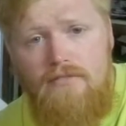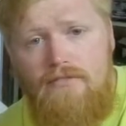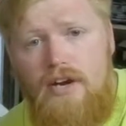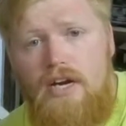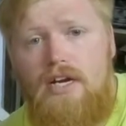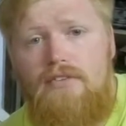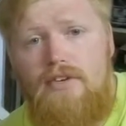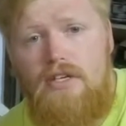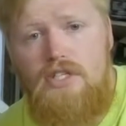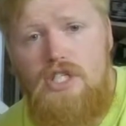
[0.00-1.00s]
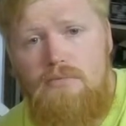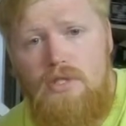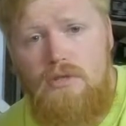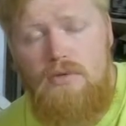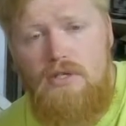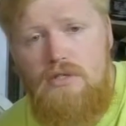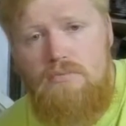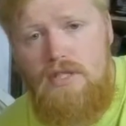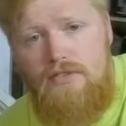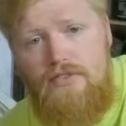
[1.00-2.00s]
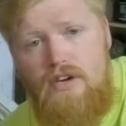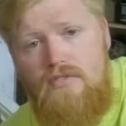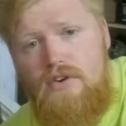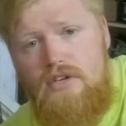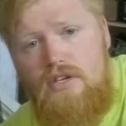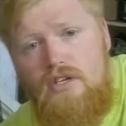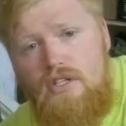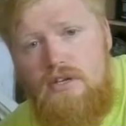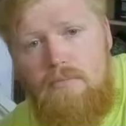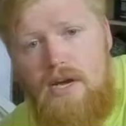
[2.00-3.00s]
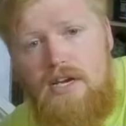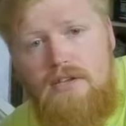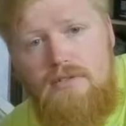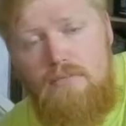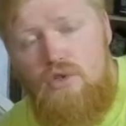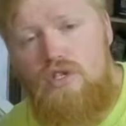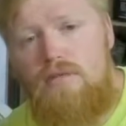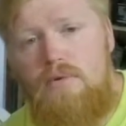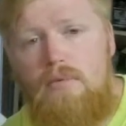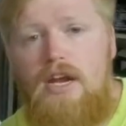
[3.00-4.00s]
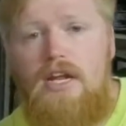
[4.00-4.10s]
Very, very cheap turbos, but they're very, very good. They're made, most of them are made